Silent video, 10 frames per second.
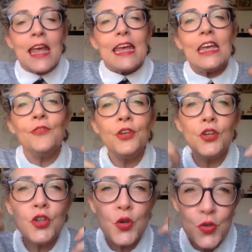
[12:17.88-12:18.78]
if you
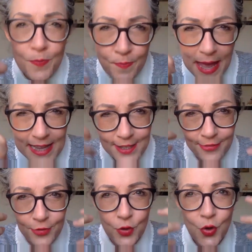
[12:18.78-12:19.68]
use
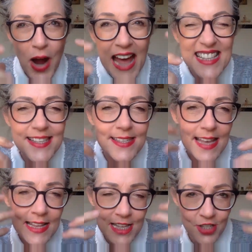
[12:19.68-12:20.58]
metaphor and
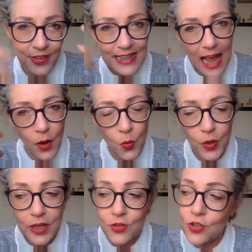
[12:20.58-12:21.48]
sensory
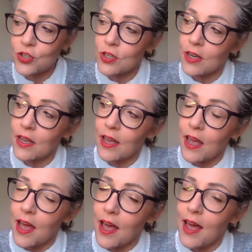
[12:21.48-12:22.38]
language,
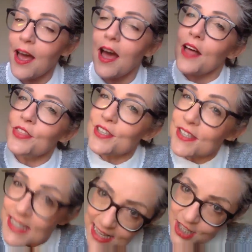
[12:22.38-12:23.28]
the
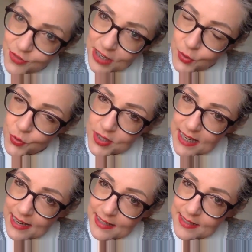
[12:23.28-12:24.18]
sensory
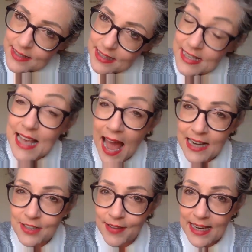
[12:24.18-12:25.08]
cortex is
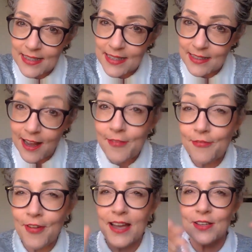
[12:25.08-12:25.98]
activated and
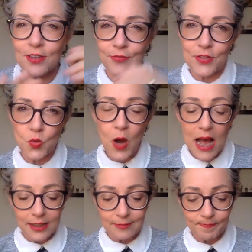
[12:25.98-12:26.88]
fires off as
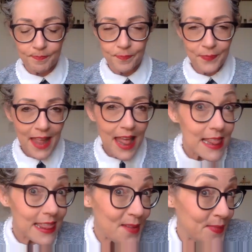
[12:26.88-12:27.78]
well.
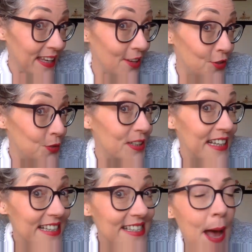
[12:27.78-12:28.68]
Let me give you an
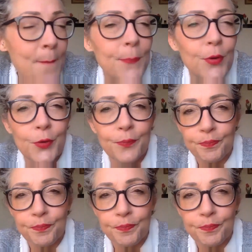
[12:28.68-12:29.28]
example.